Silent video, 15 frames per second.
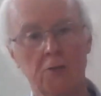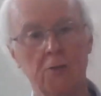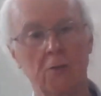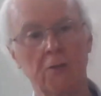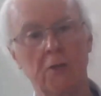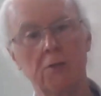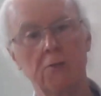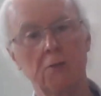
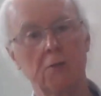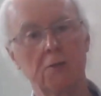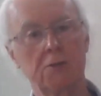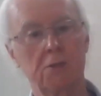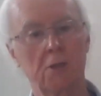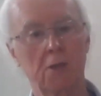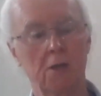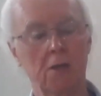So these
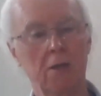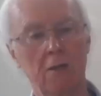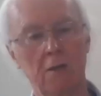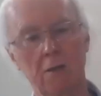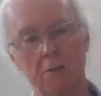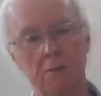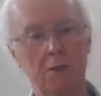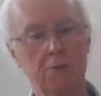
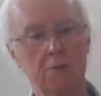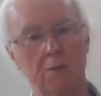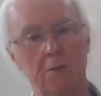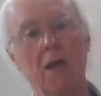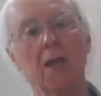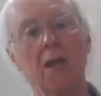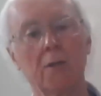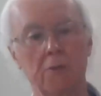
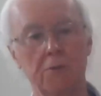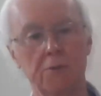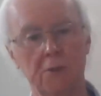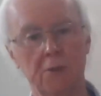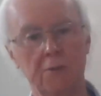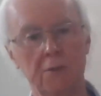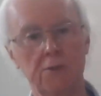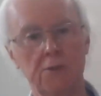other
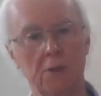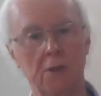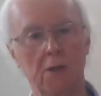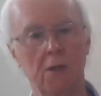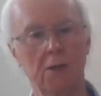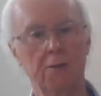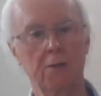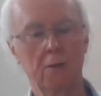elements in the
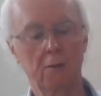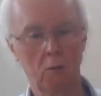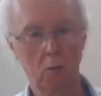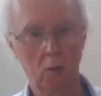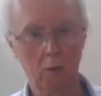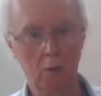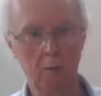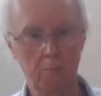chart
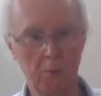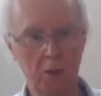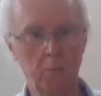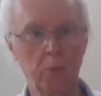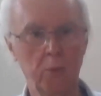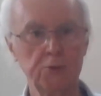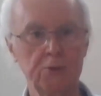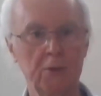
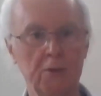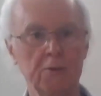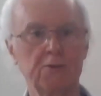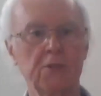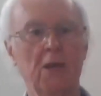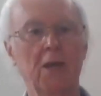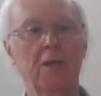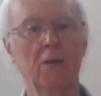are
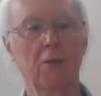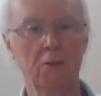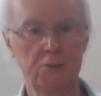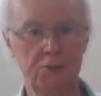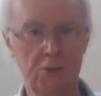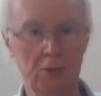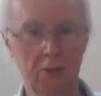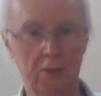pushing
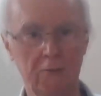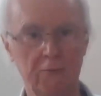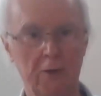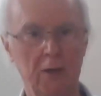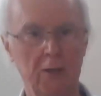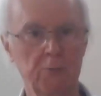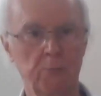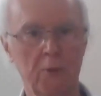psychologically
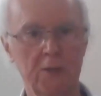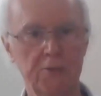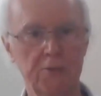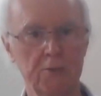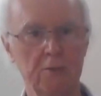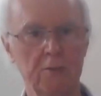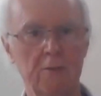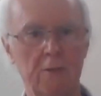for
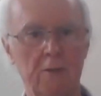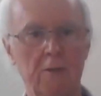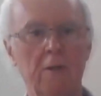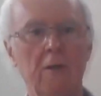expression.